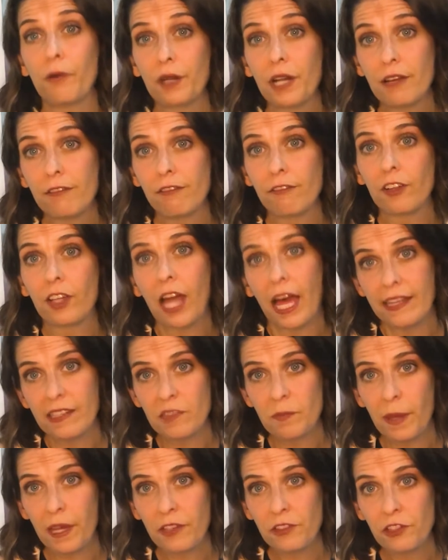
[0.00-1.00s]
enough of a light
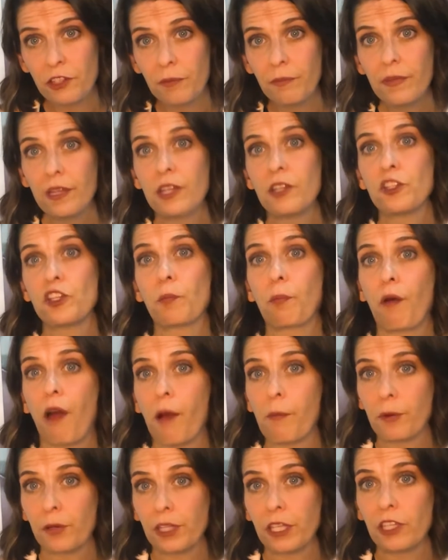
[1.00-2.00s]
spectrum to
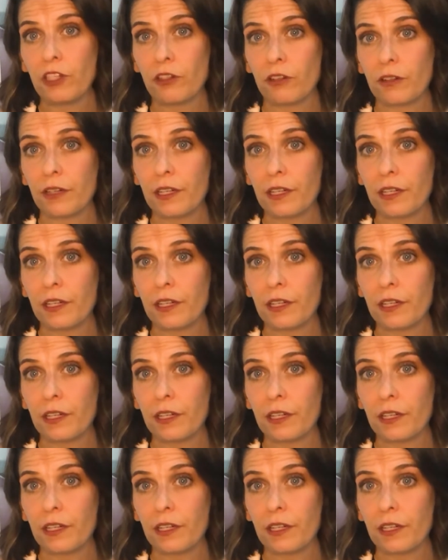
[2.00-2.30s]
properly cure